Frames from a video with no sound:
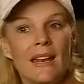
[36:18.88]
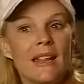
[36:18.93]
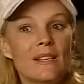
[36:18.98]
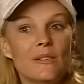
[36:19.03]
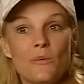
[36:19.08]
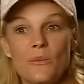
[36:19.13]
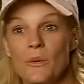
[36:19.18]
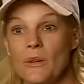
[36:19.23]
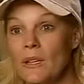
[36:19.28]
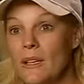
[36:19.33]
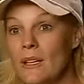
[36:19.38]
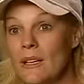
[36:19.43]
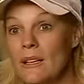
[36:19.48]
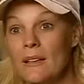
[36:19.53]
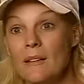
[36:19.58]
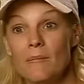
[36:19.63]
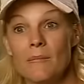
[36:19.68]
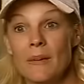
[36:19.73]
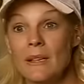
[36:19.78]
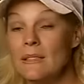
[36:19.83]
has
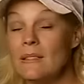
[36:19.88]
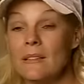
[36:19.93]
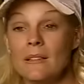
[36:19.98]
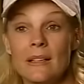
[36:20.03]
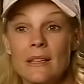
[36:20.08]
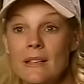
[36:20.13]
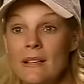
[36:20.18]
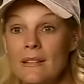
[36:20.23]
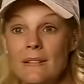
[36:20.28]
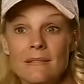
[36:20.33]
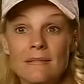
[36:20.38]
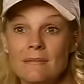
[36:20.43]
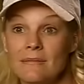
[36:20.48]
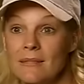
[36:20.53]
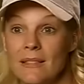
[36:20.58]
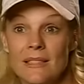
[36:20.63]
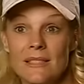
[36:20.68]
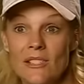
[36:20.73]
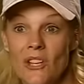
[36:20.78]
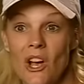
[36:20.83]
really mentally
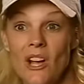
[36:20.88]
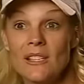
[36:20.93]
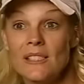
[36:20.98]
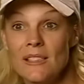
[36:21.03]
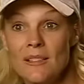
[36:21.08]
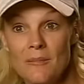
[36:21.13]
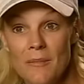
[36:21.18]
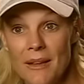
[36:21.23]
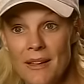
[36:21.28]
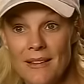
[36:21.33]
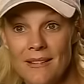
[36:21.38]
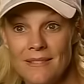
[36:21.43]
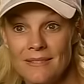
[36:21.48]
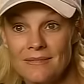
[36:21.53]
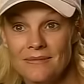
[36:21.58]
exhausted me.